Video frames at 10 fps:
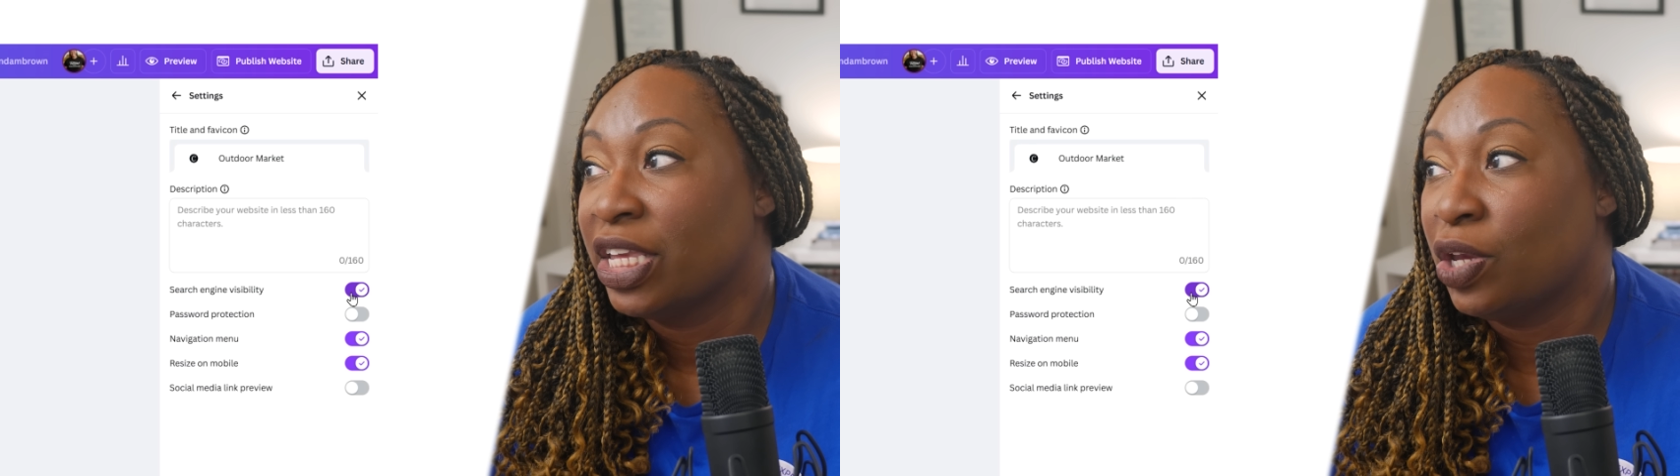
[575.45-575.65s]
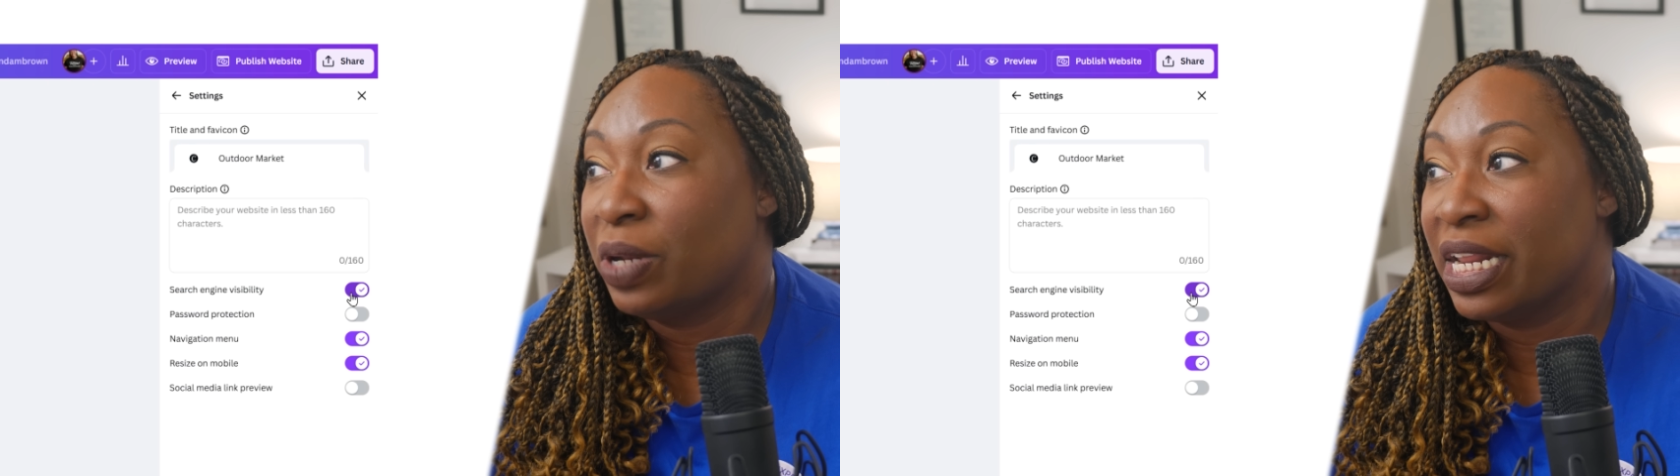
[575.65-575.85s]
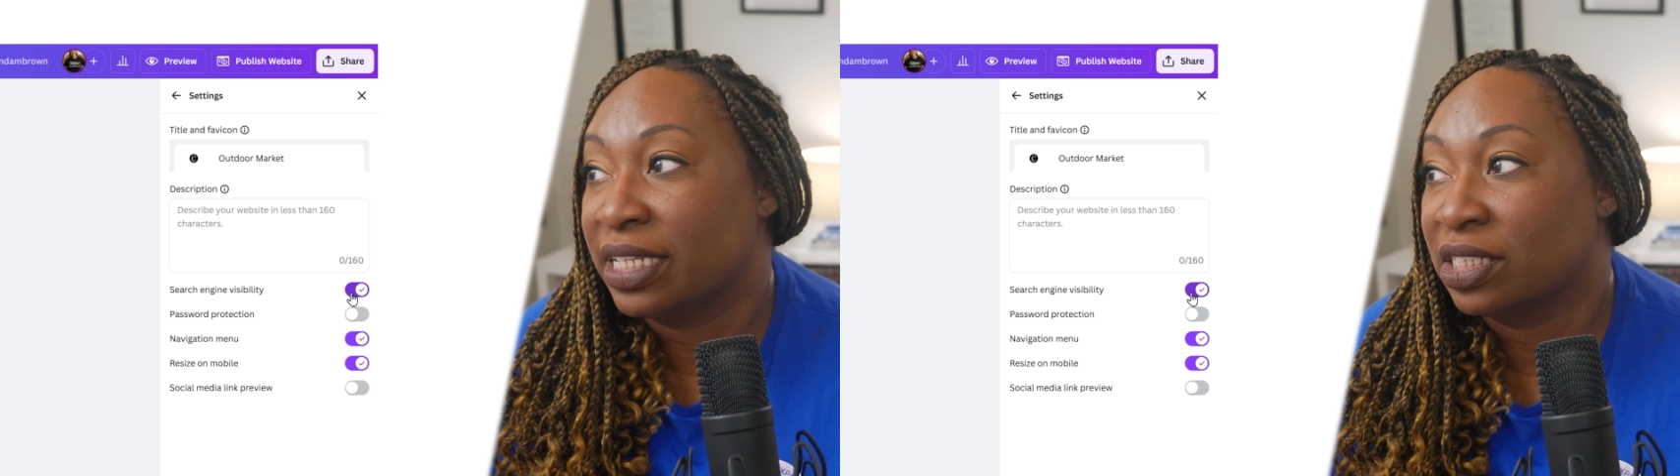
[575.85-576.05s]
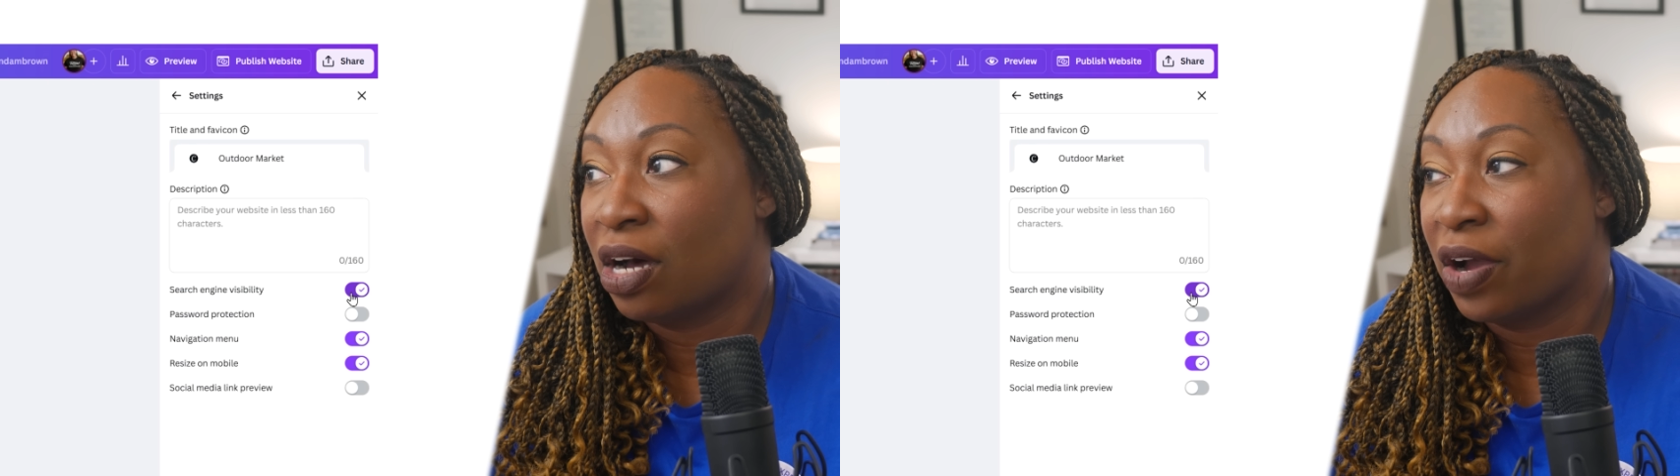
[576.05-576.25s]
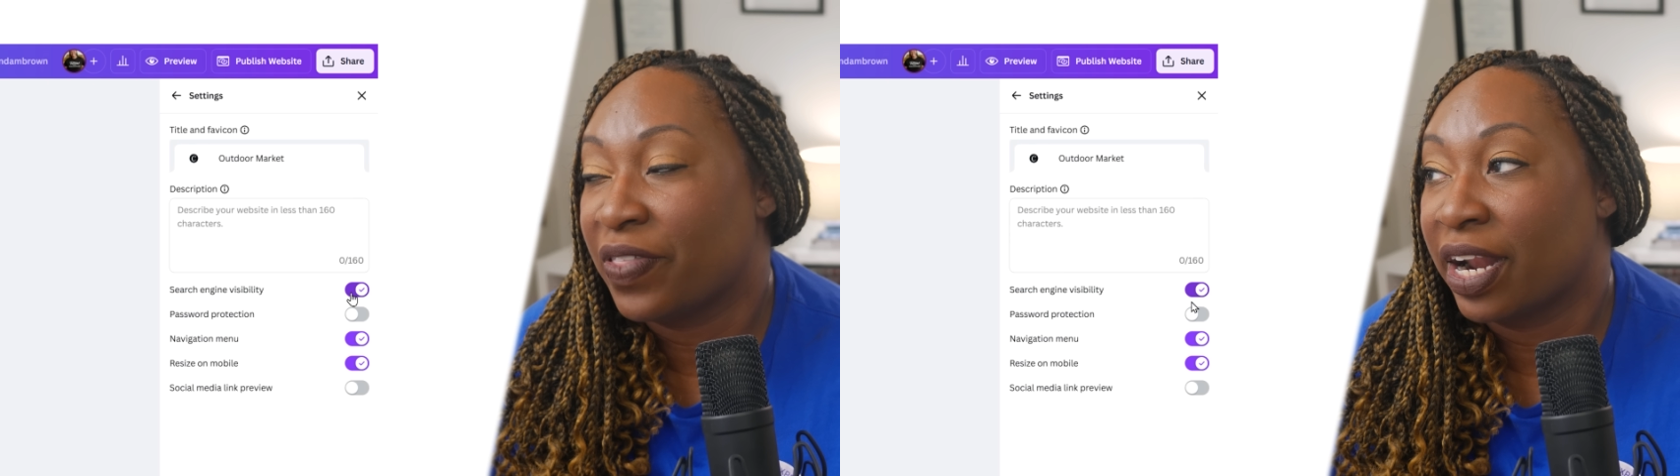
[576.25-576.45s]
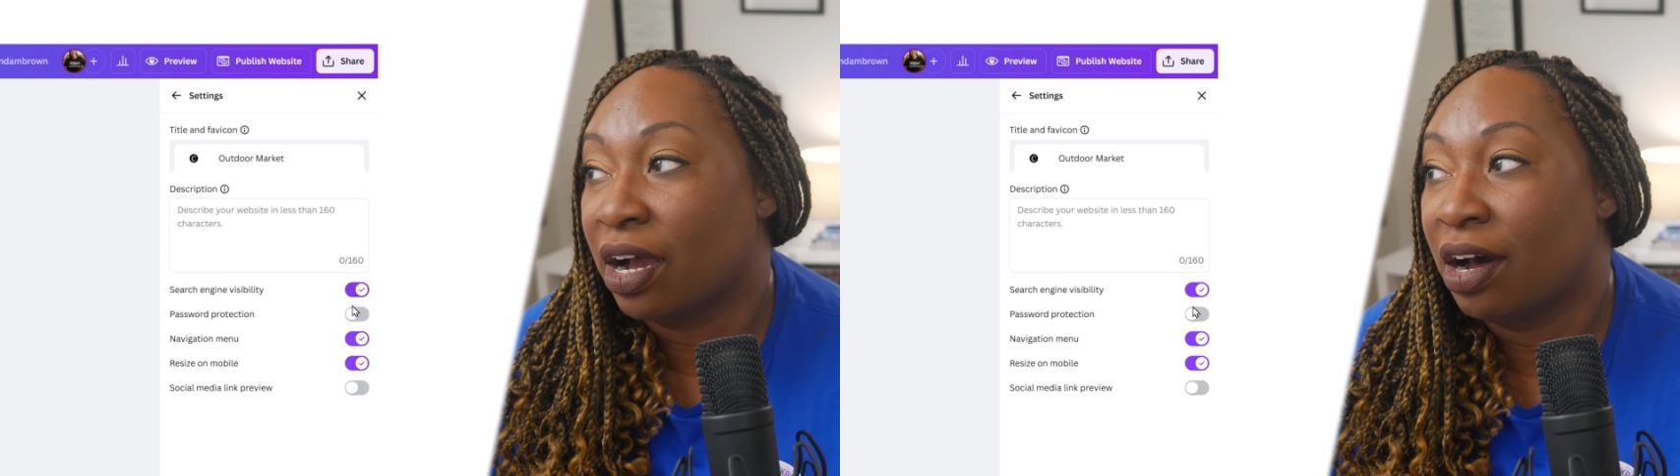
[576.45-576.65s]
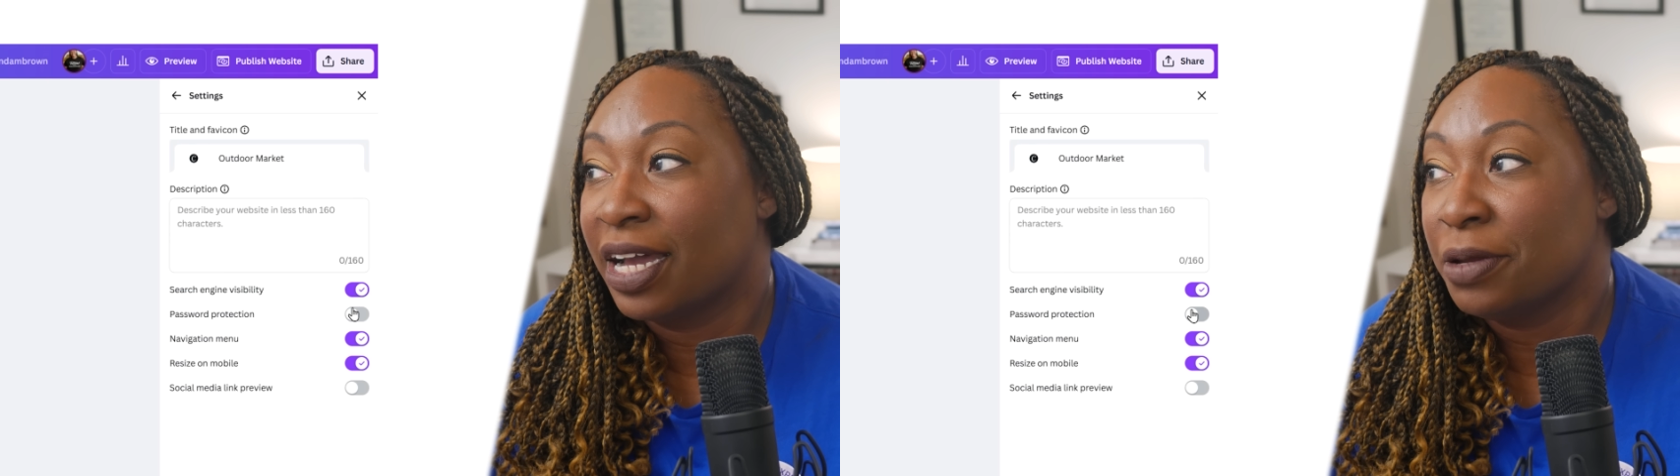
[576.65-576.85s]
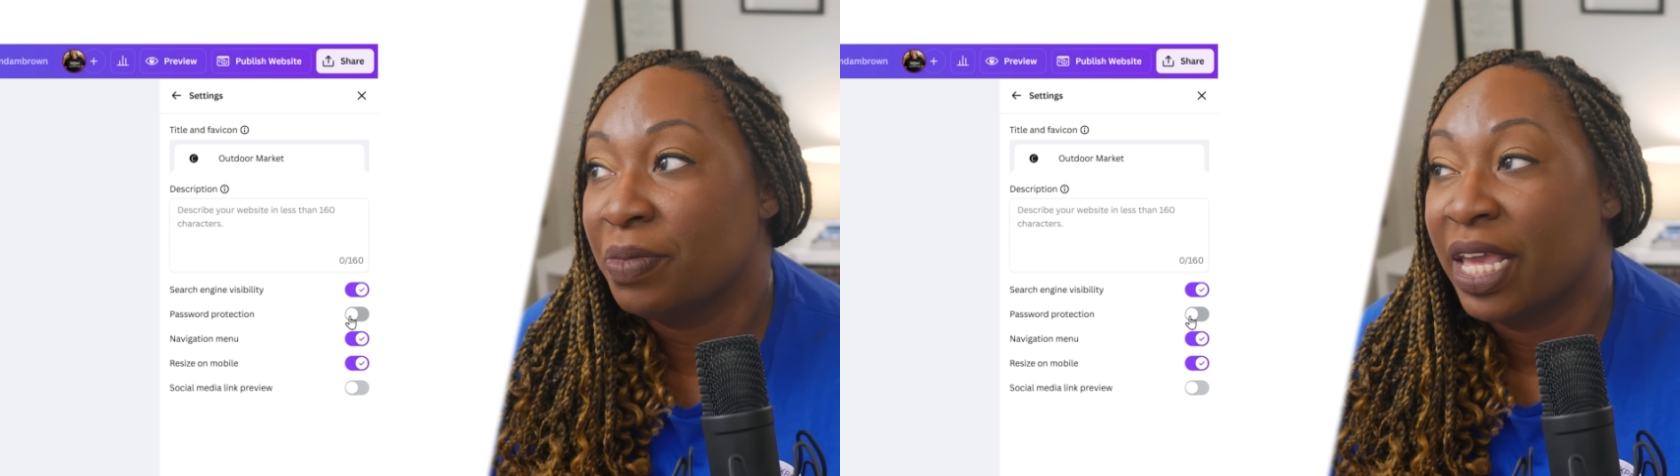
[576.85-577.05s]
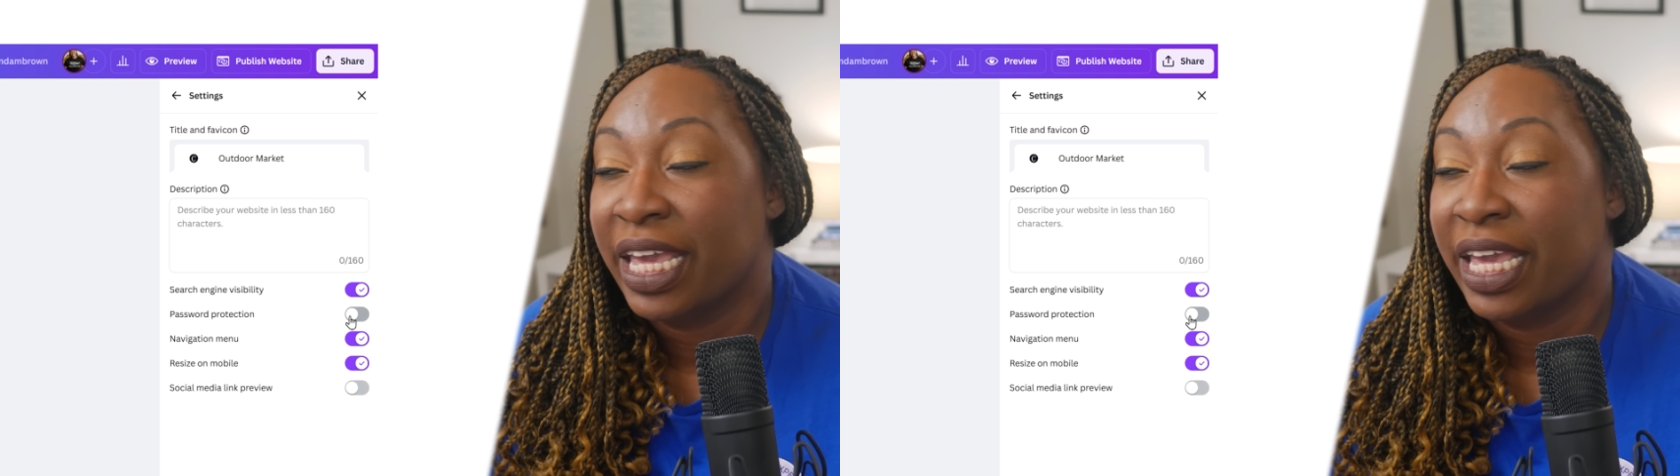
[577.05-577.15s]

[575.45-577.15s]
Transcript: you'll need to toggle that on.